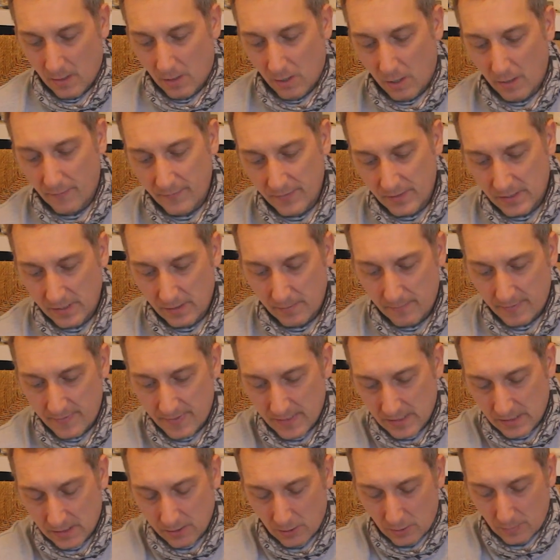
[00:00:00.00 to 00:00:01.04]
Obviously with
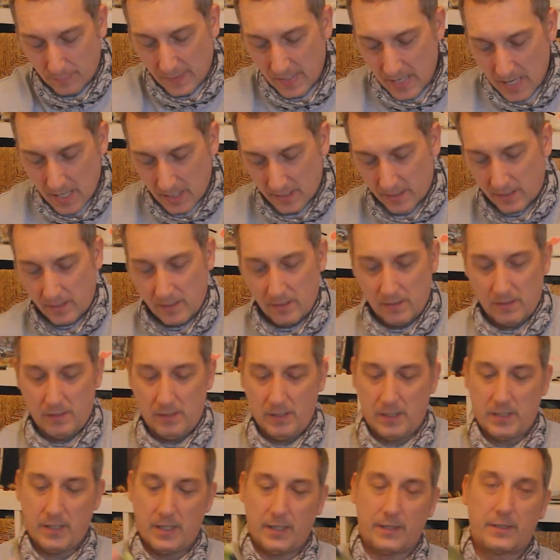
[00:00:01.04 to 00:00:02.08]
this little pack
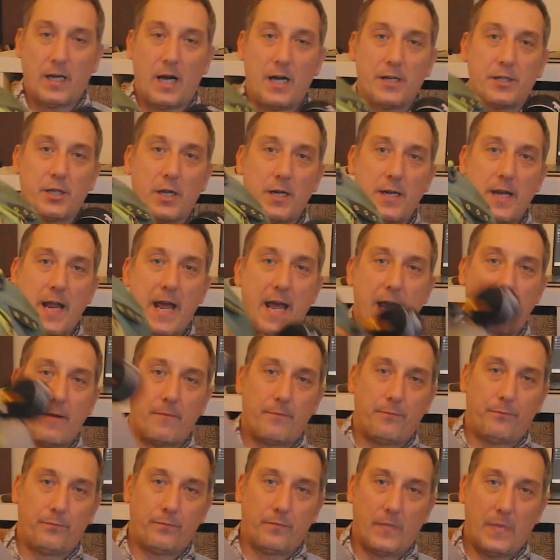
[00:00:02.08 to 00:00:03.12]
you can attach a net
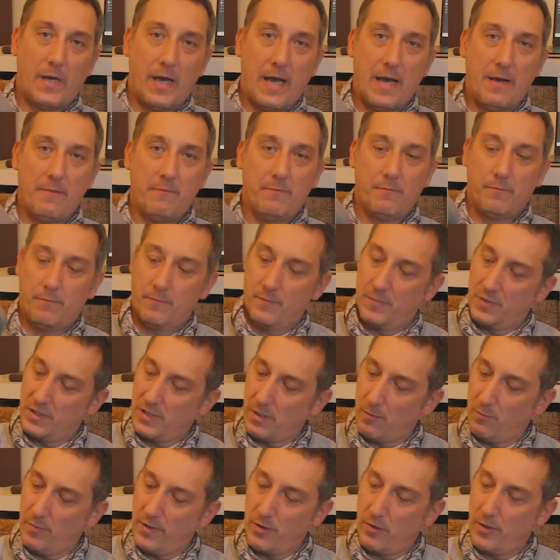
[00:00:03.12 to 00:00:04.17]

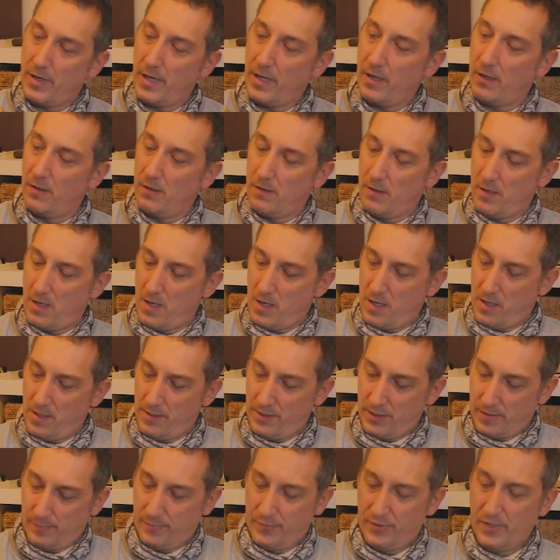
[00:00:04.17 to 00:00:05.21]
somewhere on it
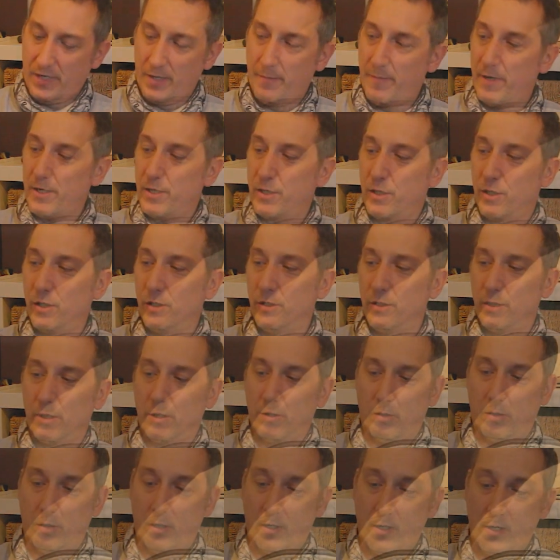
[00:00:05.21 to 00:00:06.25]
and you're pretty much good to
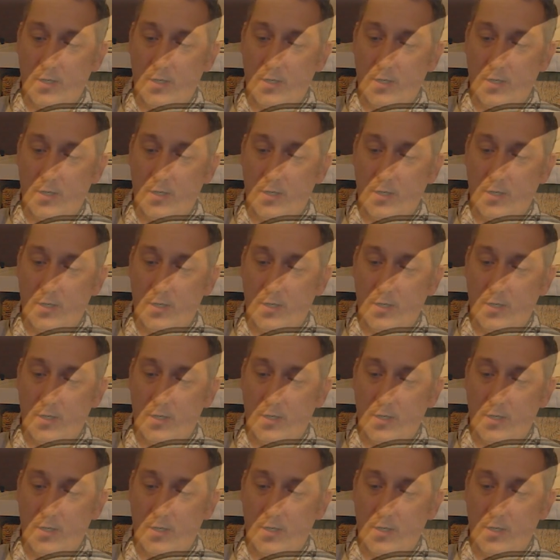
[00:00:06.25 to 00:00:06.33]
go.